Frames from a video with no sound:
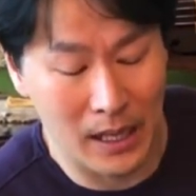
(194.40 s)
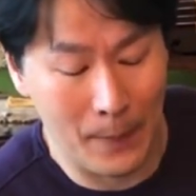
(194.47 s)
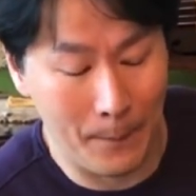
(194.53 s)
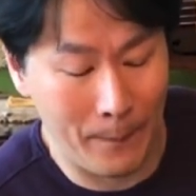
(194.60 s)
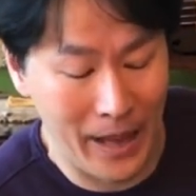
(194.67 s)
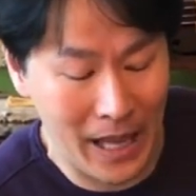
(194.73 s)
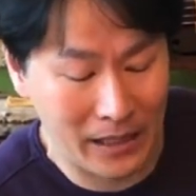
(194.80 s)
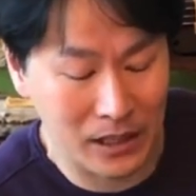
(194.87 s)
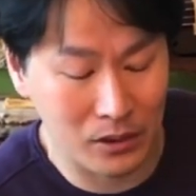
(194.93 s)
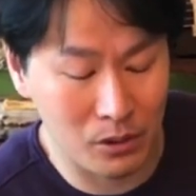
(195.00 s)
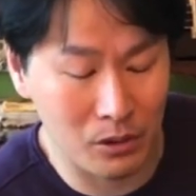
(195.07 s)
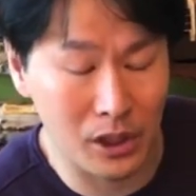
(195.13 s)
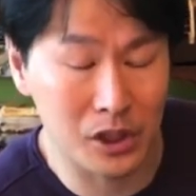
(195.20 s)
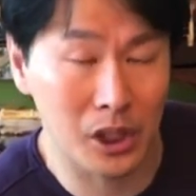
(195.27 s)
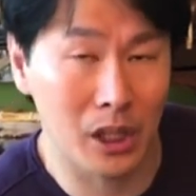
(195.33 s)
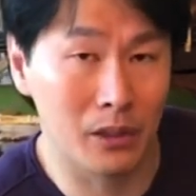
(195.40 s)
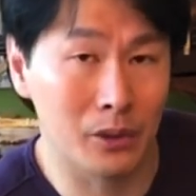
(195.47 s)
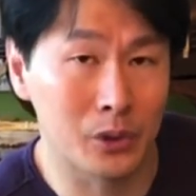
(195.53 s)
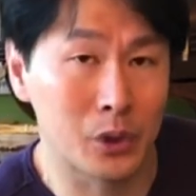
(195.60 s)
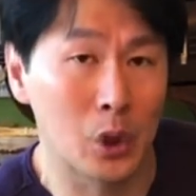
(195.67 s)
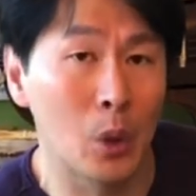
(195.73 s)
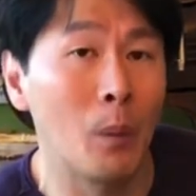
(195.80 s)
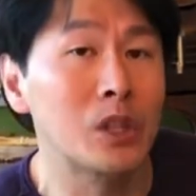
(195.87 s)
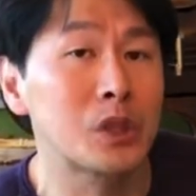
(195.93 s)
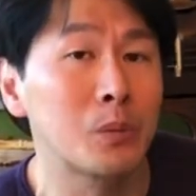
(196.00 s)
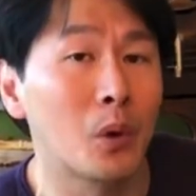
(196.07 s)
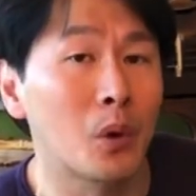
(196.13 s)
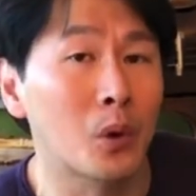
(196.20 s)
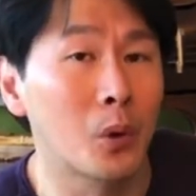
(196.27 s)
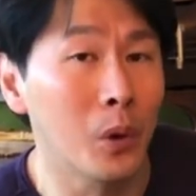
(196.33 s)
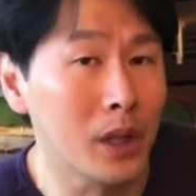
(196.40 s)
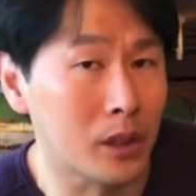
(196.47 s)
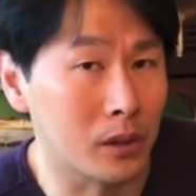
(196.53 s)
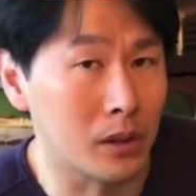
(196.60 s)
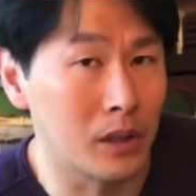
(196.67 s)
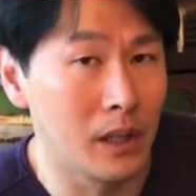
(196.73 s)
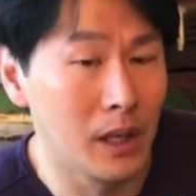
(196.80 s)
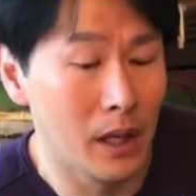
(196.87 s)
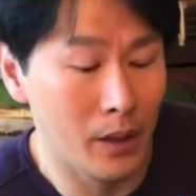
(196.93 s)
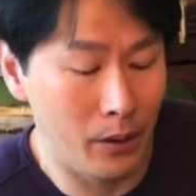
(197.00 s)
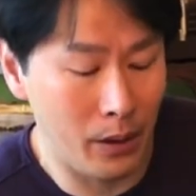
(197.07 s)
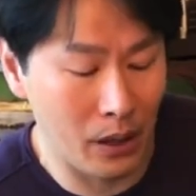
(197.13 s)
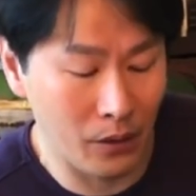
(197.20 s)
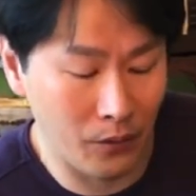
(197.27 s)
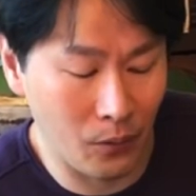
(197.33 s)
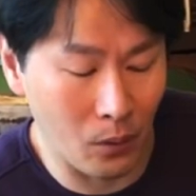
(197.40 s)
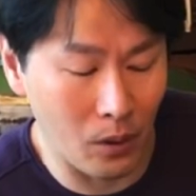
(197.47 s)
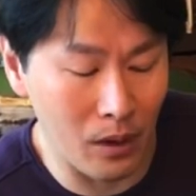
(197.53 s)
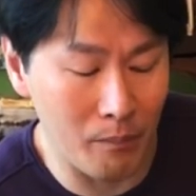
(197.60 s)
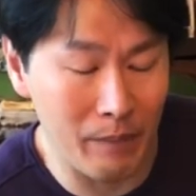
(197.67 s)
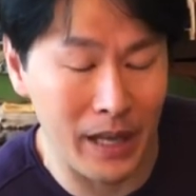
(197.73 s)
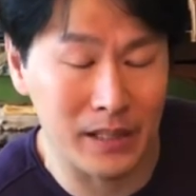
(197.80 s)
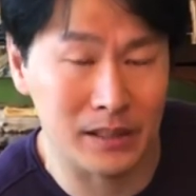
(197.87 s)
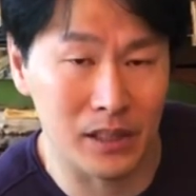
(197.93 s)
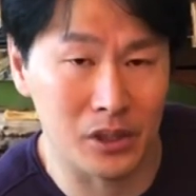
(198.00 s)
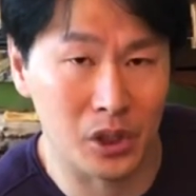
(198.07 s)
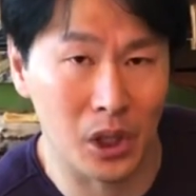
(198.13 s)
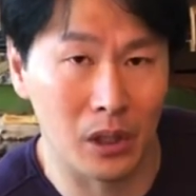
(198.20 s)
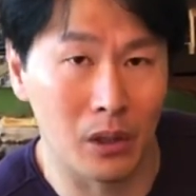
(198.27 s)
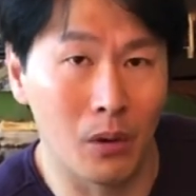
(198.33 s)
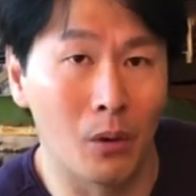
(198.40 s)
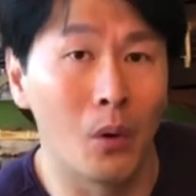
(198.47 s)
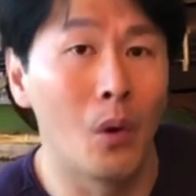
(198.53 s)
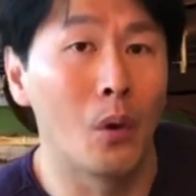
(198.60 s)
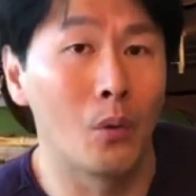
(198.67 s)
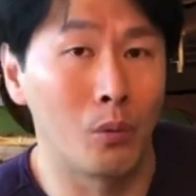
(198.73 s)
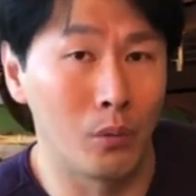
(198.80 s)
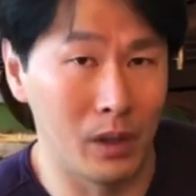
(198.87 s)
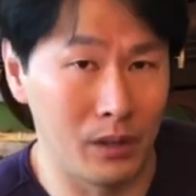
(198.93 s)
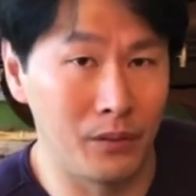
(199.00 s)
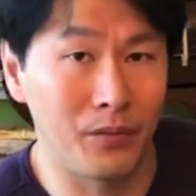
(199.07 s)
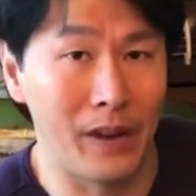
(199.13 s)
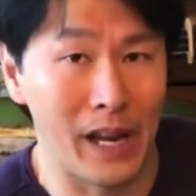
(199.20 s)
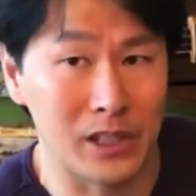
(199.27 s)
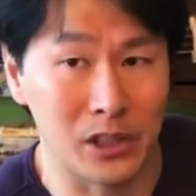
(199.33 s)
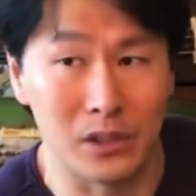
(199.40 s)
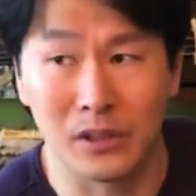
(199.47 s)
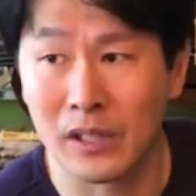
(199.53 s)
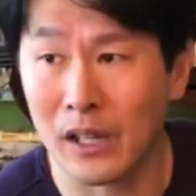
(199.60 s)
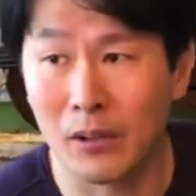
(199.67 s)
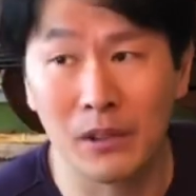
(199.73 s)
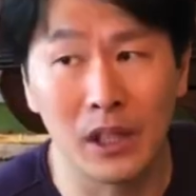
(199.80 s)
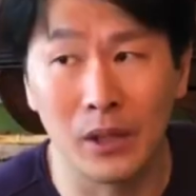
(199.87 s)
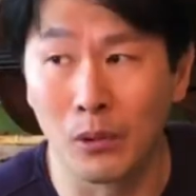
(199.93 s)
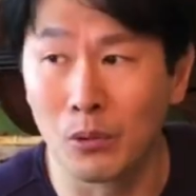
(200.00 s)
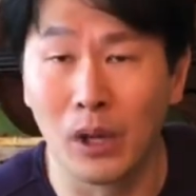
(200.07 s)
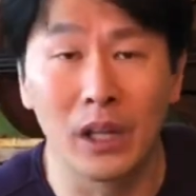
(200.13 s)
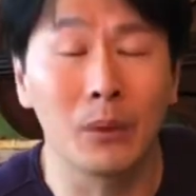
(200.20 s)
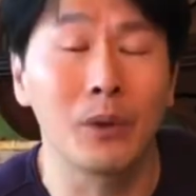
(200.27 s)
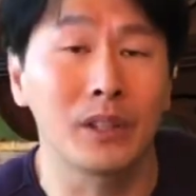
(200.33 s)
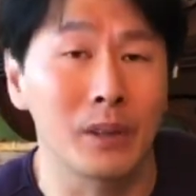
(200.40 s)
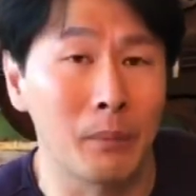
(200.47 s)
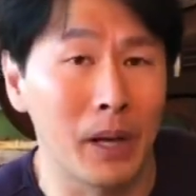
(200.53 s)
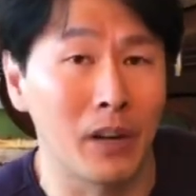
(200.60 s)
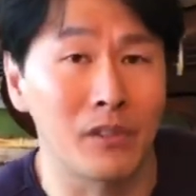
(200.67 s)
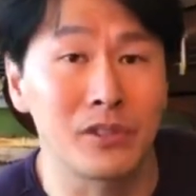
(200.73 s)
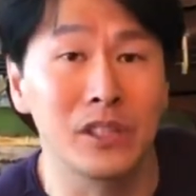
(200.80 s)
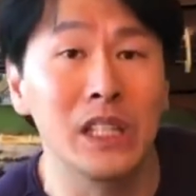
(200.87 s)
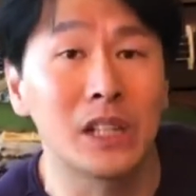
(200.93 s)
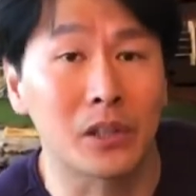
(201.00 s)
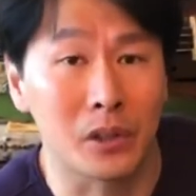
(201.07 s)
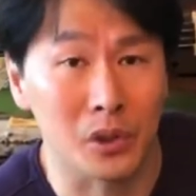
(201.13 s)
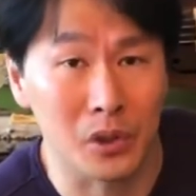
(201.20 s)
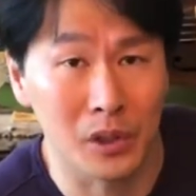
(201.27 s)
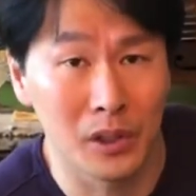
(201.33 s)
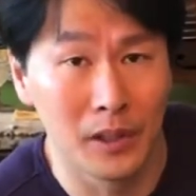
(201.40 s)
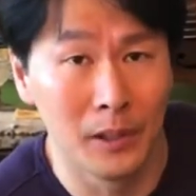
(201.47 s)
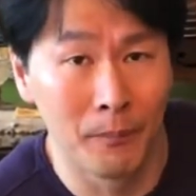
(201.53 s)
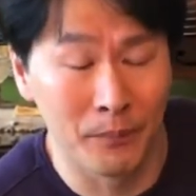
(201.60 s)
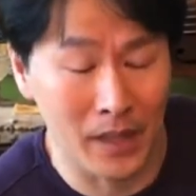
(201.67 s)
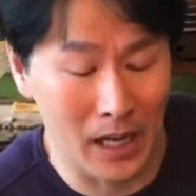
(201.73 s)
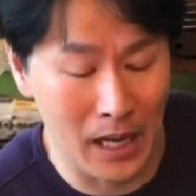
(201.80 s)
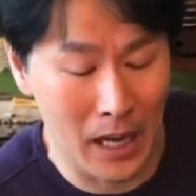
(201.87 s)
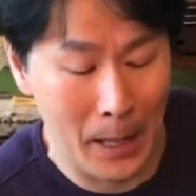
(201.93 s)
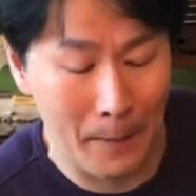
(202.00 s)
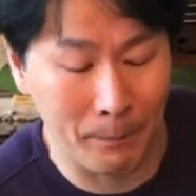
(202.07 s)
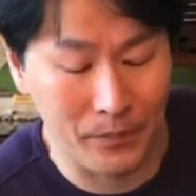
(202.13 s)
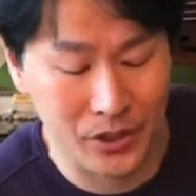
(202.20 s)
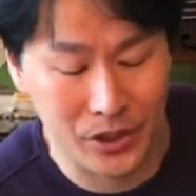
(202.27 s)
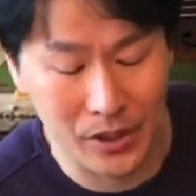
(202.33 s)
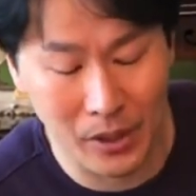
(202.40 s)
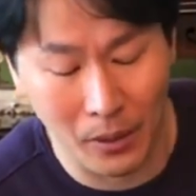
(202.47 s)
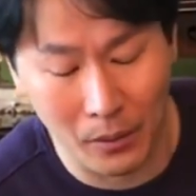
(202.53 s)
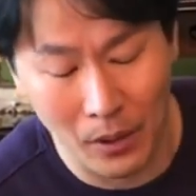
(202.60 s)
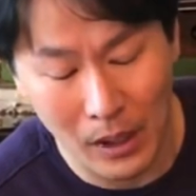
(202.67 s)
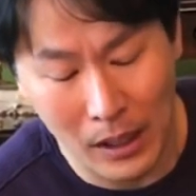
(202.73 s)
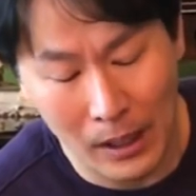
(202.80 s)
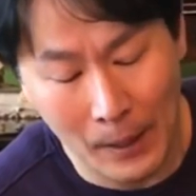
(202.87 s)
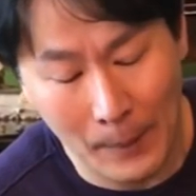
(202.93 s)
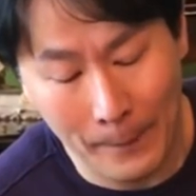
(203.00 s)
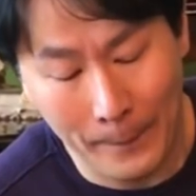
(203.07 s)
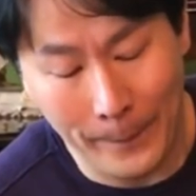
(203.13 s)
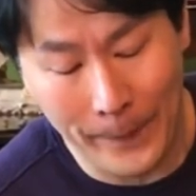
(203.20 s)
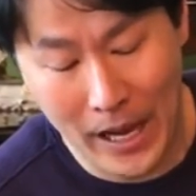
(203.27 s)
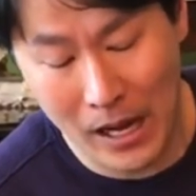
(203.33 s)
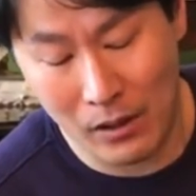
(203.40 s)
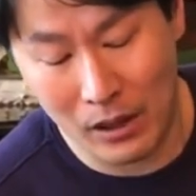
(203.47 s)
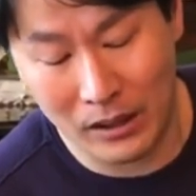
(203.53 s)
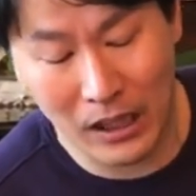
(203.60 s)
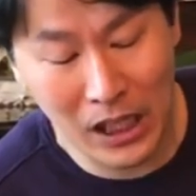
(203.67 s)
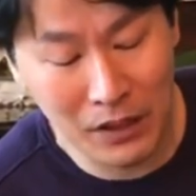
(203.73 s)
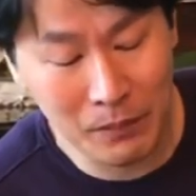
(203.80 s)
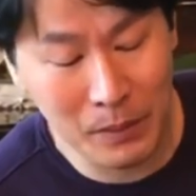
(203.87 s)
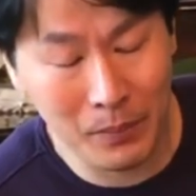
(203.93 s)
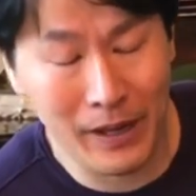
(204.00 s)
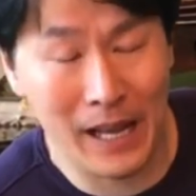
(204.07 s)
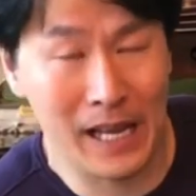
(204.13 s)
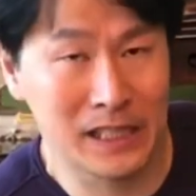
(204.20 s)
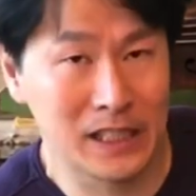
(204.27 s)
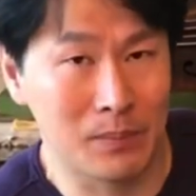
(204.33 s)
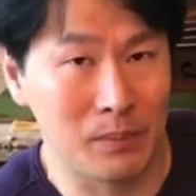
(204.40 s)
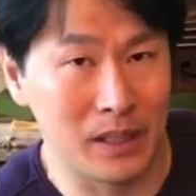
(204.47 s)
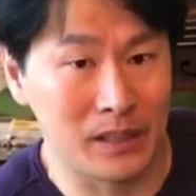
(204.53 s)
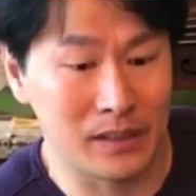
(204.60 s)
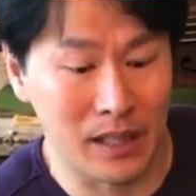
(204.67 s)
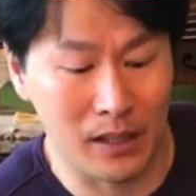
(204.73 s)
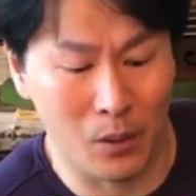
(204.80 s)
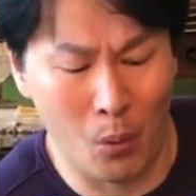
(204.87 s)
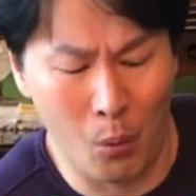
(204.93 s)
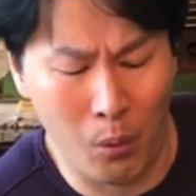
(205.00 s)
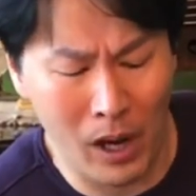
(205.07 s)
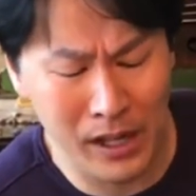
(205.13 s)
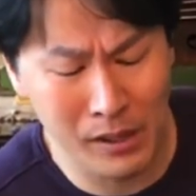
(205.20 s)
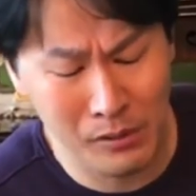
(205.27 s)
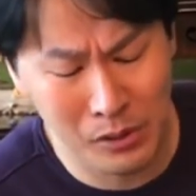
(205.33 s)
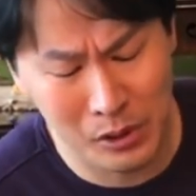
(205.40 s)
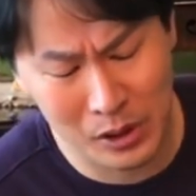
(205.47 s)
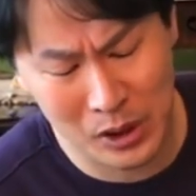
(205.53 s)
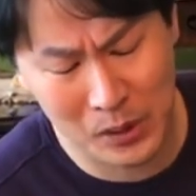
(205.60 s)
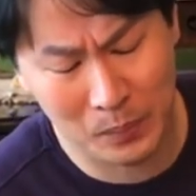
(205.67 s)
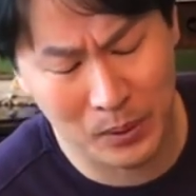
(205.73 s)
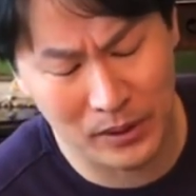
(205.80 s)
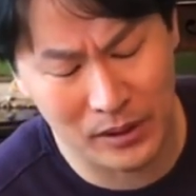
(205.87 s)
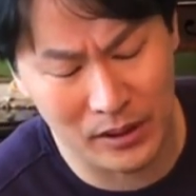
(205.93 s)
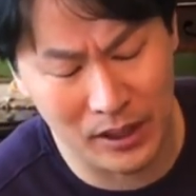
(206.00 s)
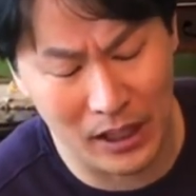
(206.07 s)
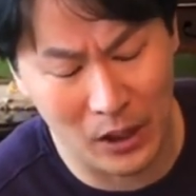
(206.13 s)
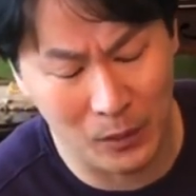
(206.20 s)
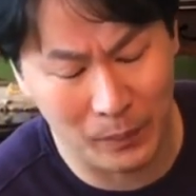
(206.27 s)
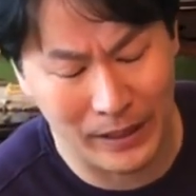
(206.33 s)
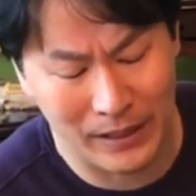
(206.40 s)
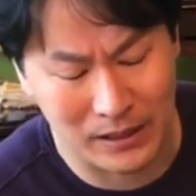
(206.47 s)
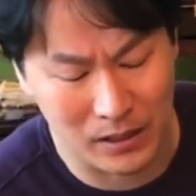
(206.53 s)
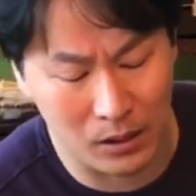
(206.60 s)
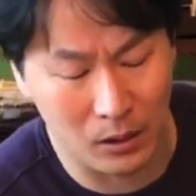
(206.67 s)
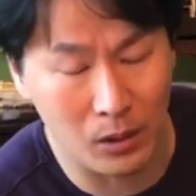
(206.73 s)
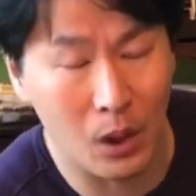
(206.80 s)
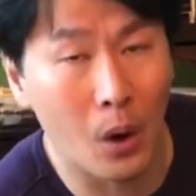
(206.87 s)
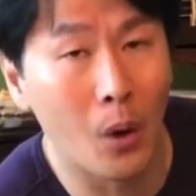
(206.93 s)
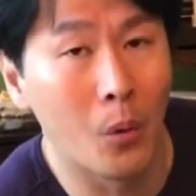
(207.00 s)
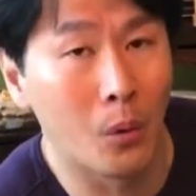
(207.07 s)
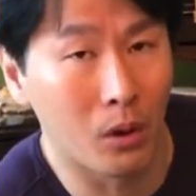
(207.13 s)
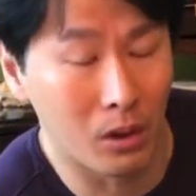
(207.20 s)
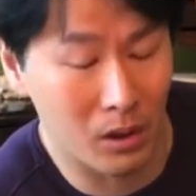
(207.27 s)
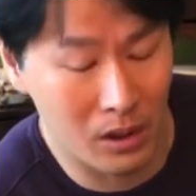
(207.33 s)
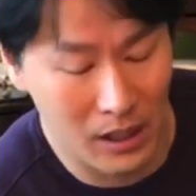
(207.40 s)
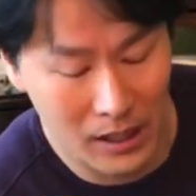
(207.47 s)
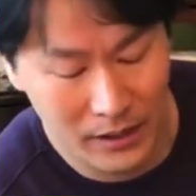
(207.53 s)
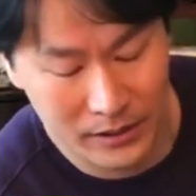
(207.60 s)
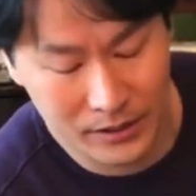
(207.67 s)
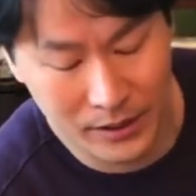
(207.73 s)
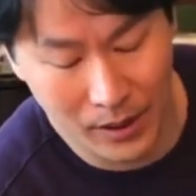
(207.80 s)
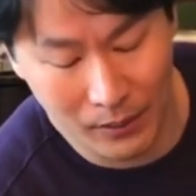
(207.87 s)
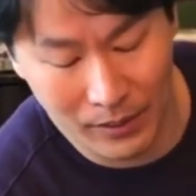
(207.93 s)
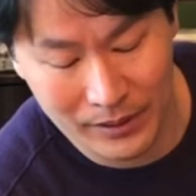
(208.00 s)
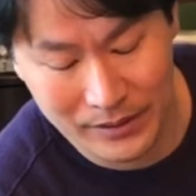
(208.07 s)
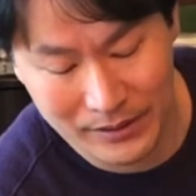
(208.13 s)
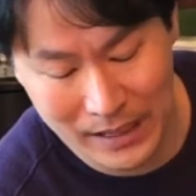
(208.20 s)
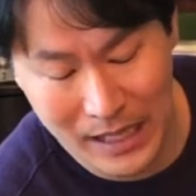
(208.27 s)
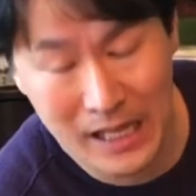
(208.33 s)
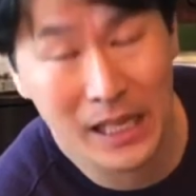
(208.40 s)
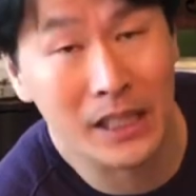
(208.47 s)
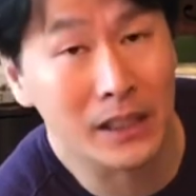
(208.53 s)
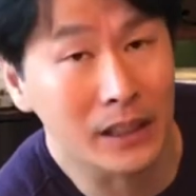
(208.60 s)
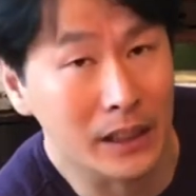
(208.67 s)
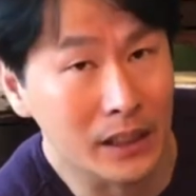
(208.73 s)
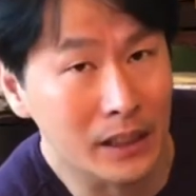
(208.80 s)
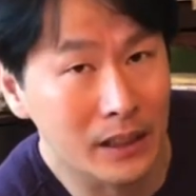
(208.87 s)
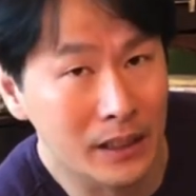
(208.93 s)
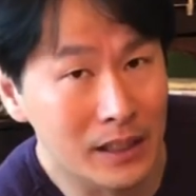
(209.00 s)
back into the cello so much more quicker. Therefore, it makes the cello run faster. It's like running with a pair of sneakers. So now a lot of people ask me, it's like, why don't you just put the tailpiece lower? So aesthetically,